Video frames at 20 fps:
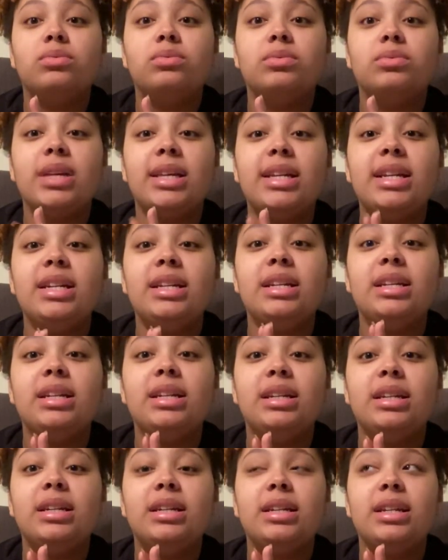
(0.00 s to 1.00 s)
they
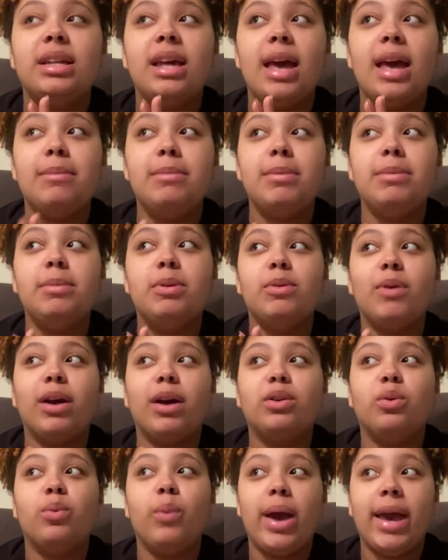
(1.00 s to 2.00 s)
didn't admit me right
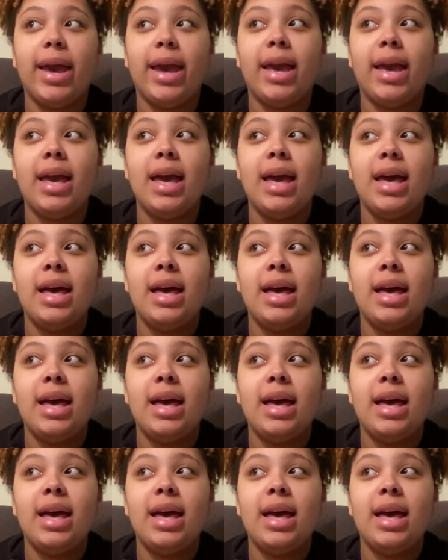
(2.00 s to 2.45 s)
away.